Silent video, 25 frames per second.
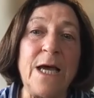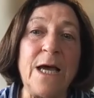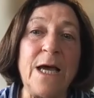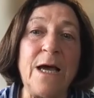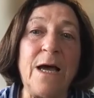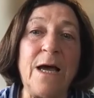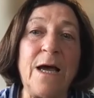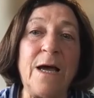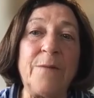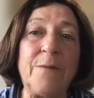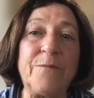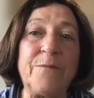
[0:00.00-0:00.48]

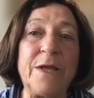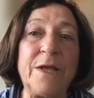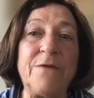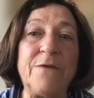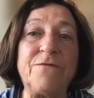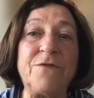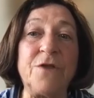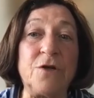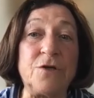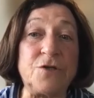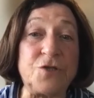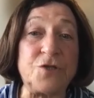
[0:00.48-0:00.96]

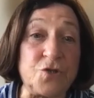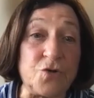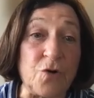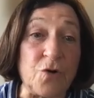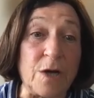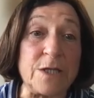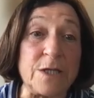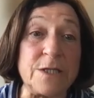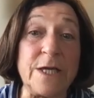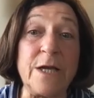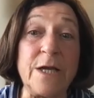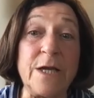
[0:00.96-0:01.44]
if they're
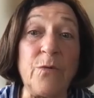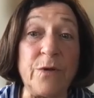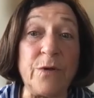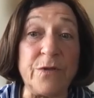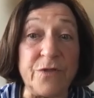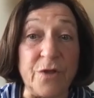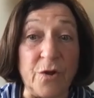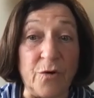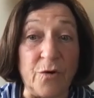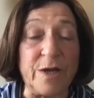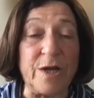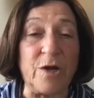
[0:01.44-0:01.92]
struggling
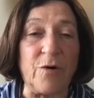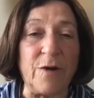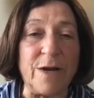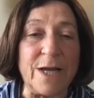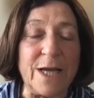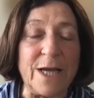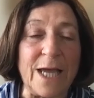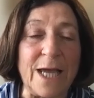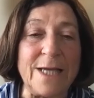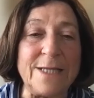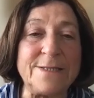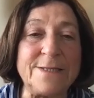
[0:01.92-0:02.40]
with their
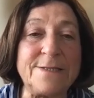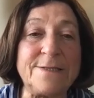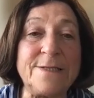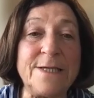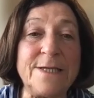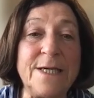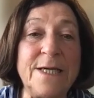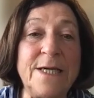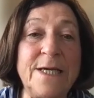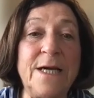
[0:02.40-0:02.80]
hearing aids.